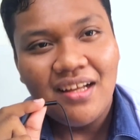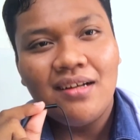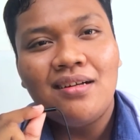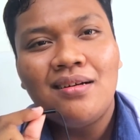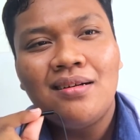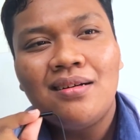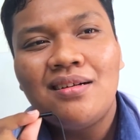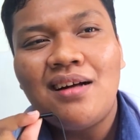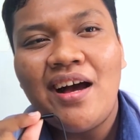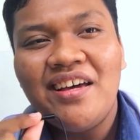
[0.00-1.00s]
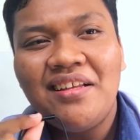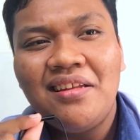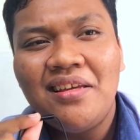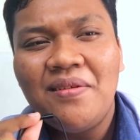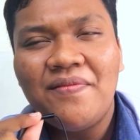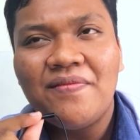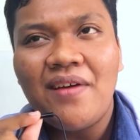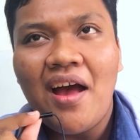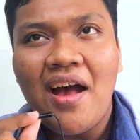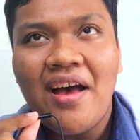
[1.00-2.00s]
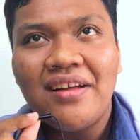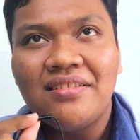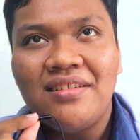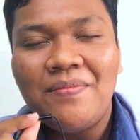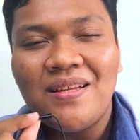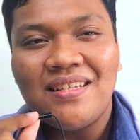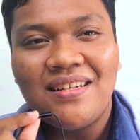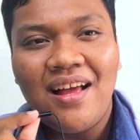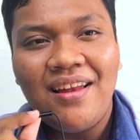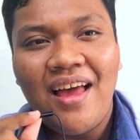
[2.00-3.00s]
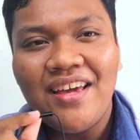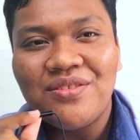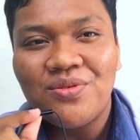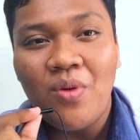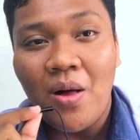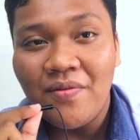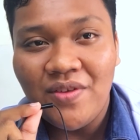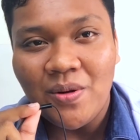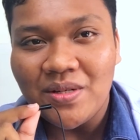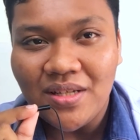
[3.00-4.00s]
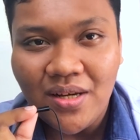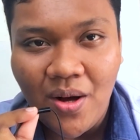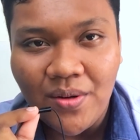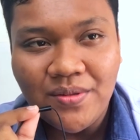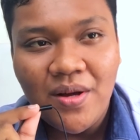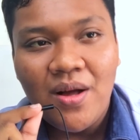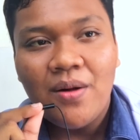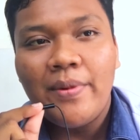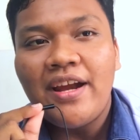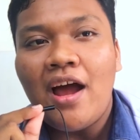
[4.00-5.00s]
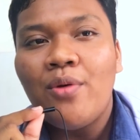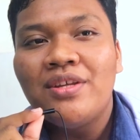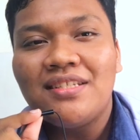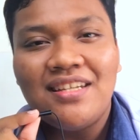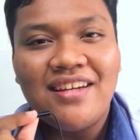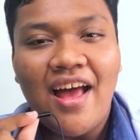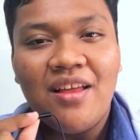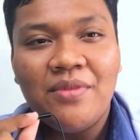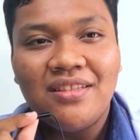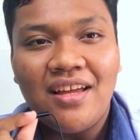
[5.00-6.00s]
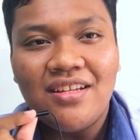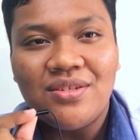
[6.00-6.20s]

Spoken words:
I live at Depasena like 12 years ago when I was in elementary